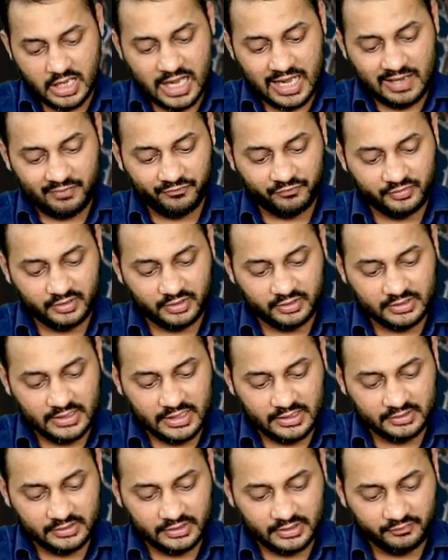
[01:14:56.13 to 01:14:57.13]
After
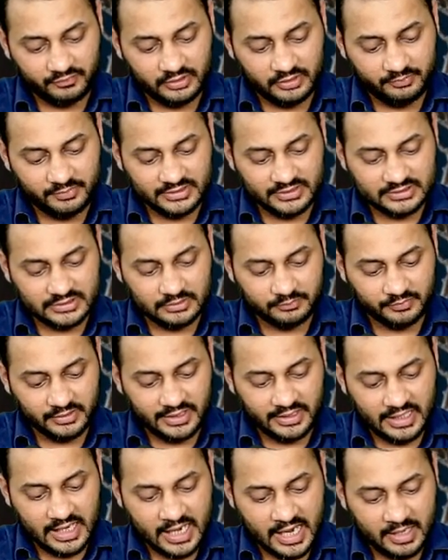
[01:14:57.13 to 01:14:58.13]
that, there will be some
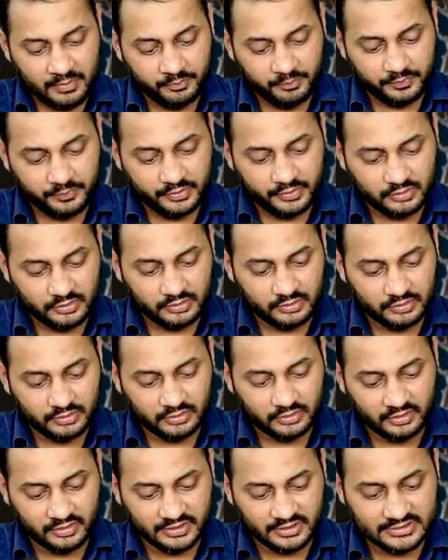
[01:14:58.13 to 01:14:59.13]
cap
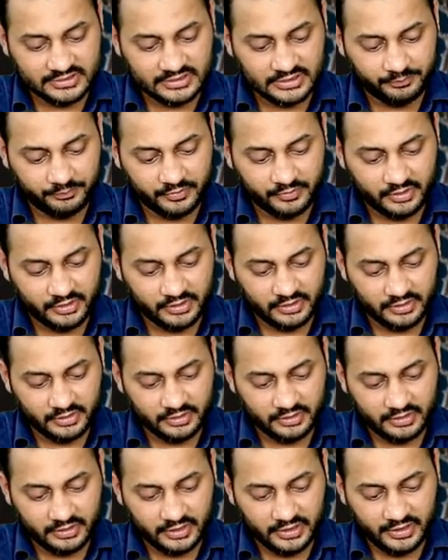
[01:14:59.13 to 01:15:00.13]
receipt
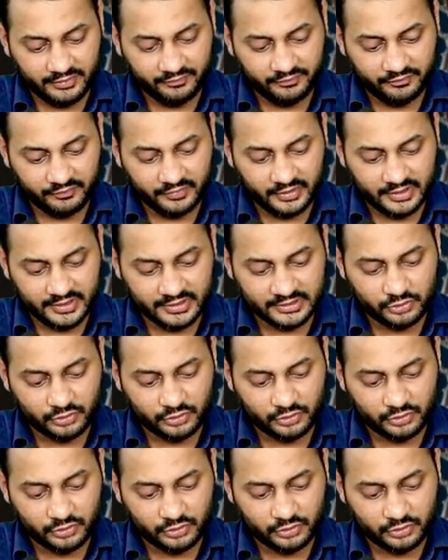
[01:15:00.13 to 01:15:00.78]
if it is